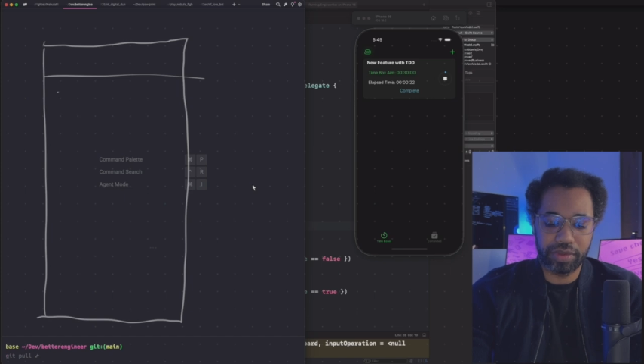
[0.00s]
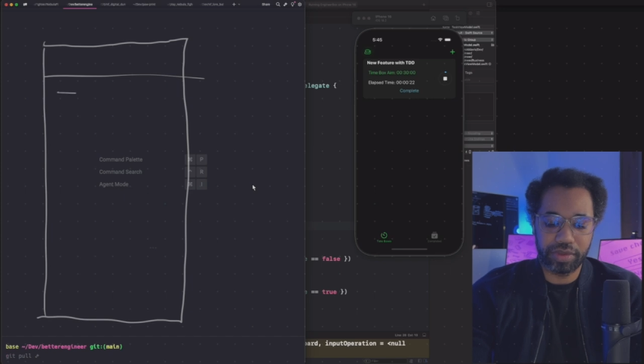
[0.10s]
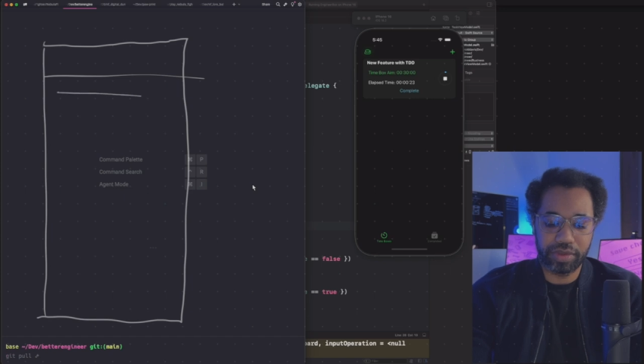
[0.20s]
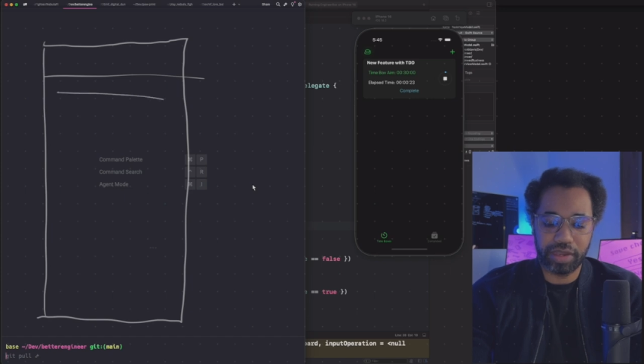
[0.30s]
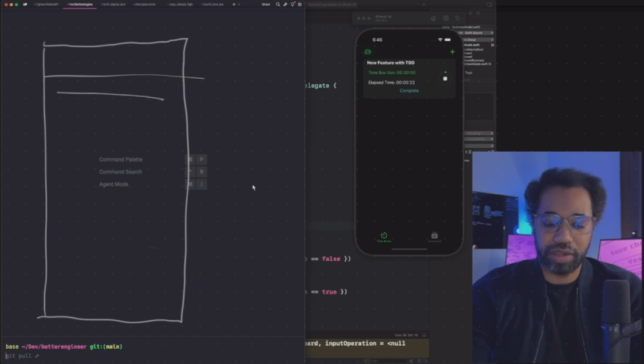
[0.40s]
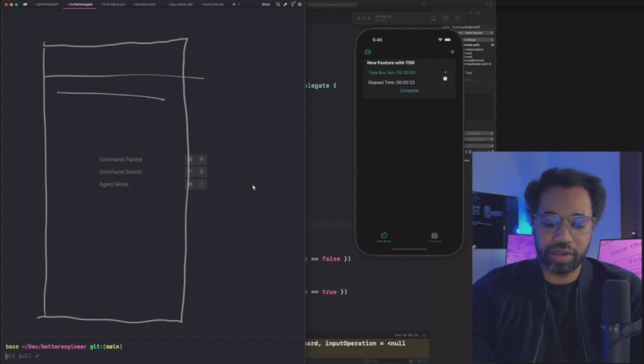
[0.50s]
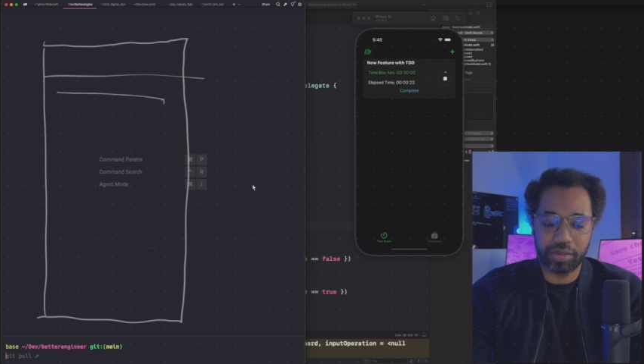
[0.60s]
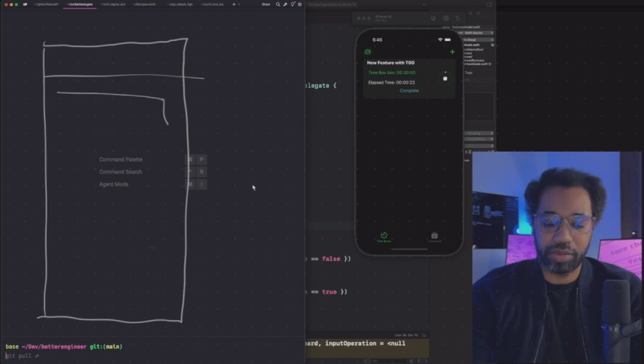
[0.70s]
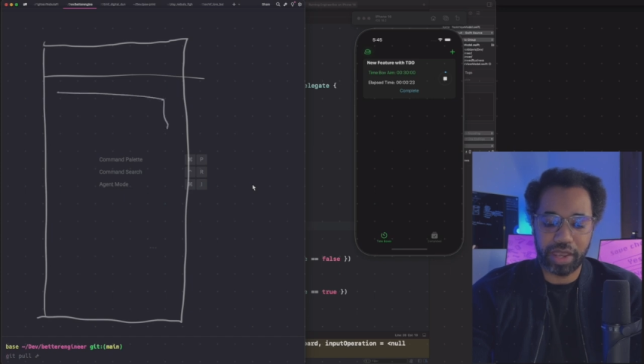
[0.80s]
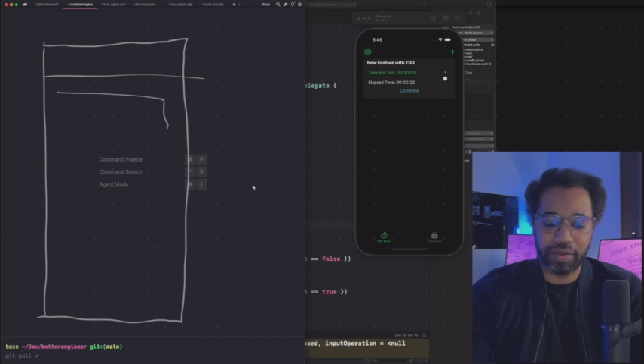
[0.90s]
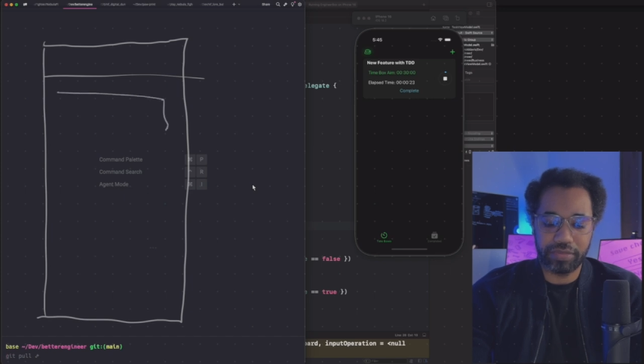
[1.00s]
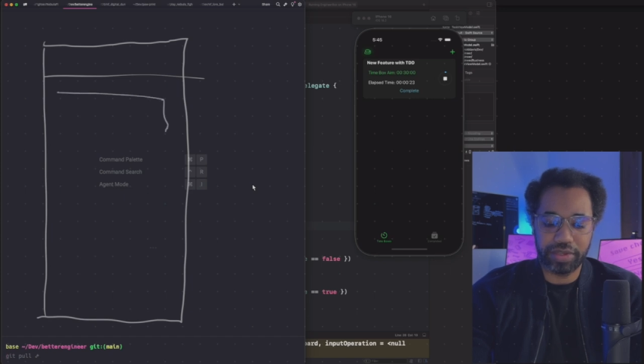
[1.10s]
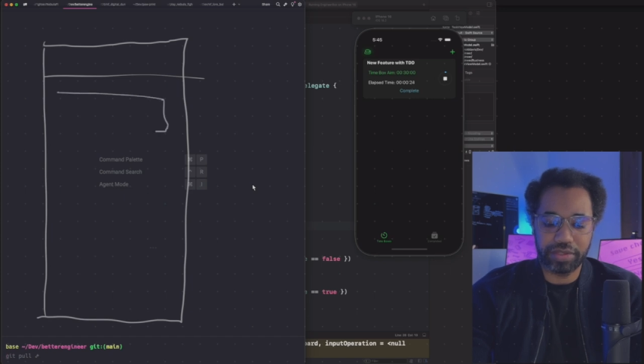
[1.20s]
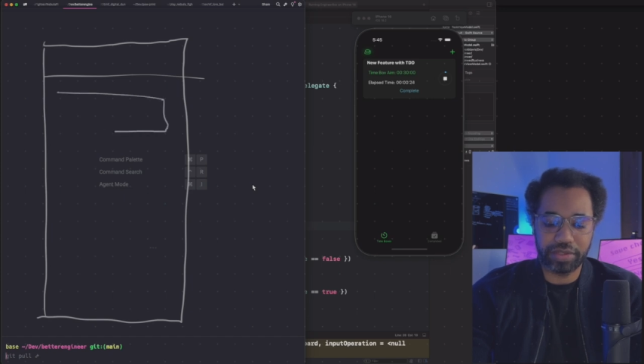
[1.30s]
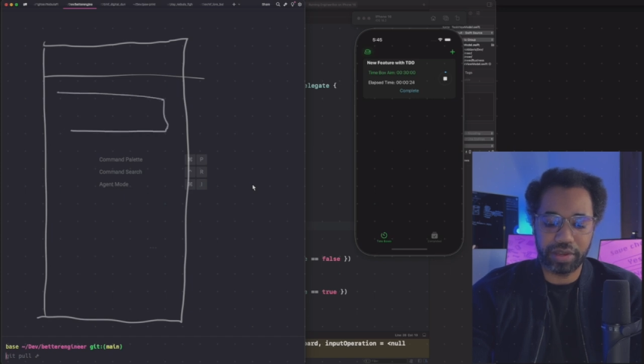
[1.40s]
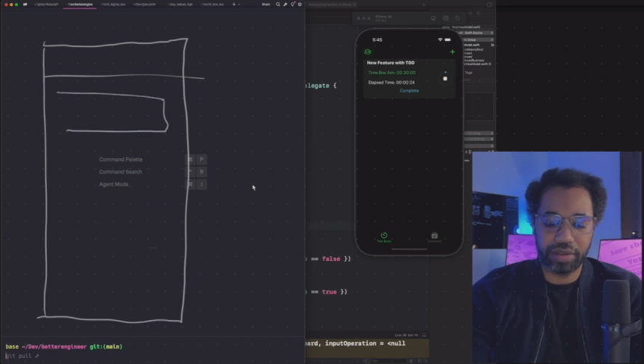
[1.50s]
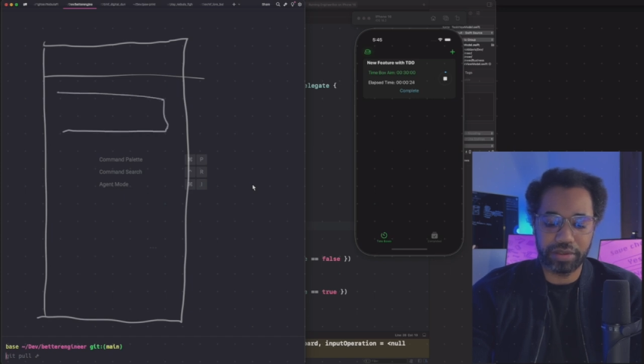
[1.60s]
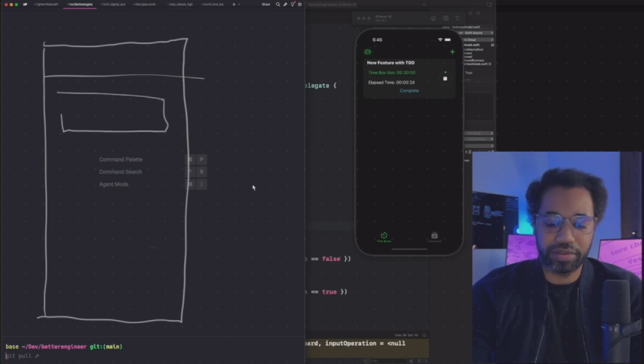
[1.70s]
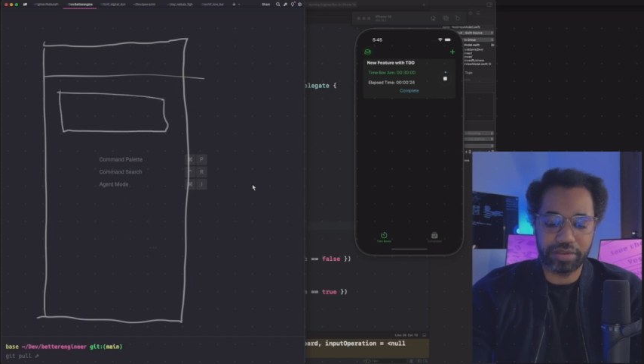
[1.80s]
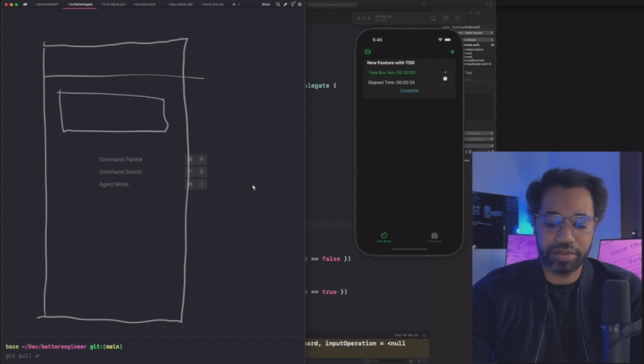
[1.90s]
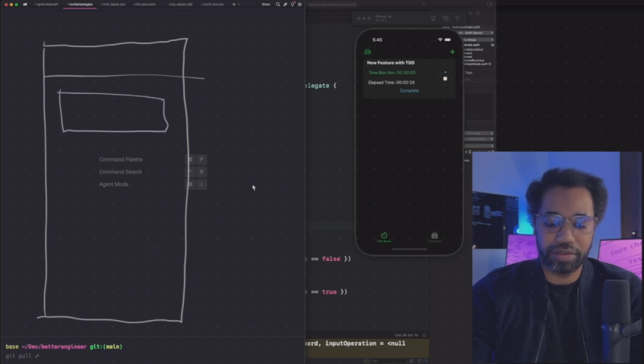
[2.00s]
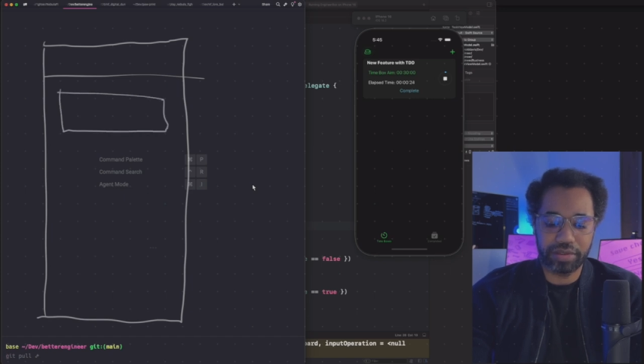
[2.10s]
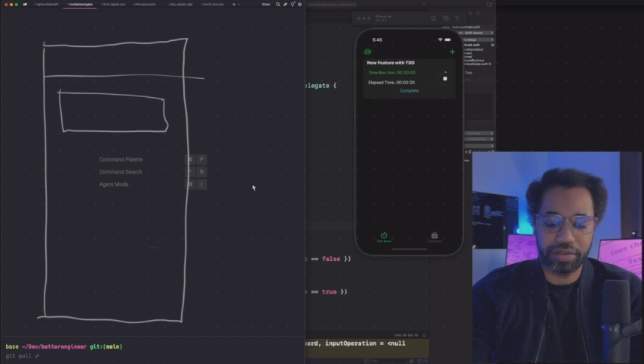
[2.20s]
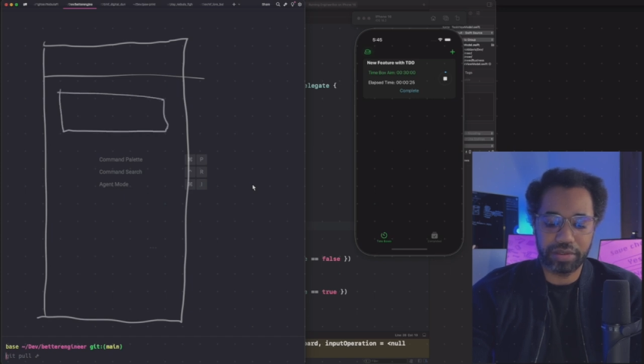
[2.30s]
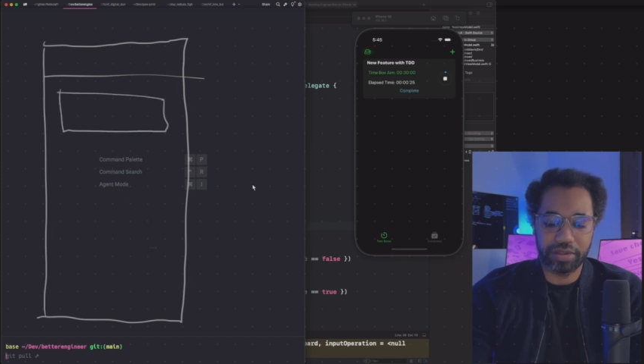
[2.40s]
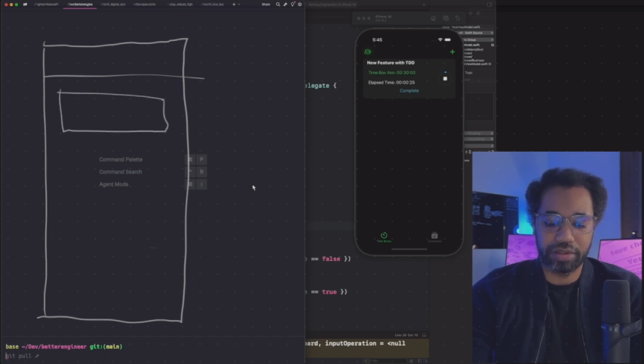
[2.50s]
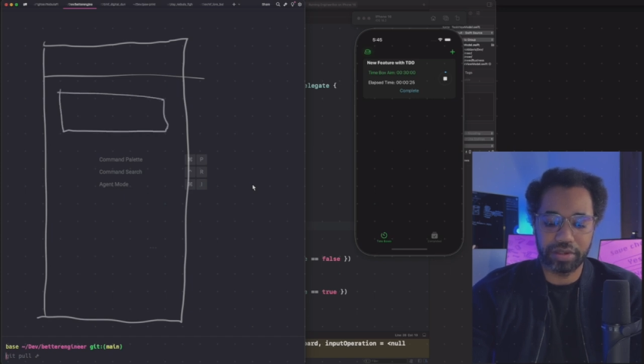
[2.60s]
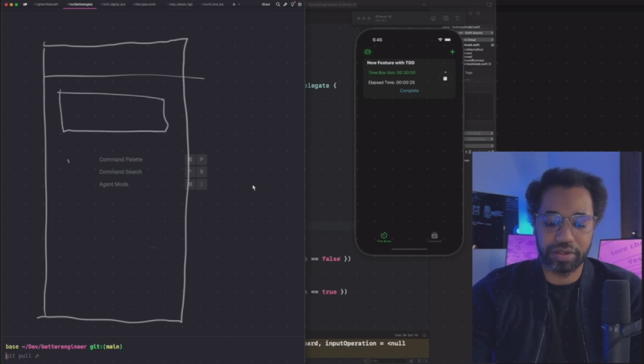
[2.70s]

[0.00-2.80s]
and we have these cells in here,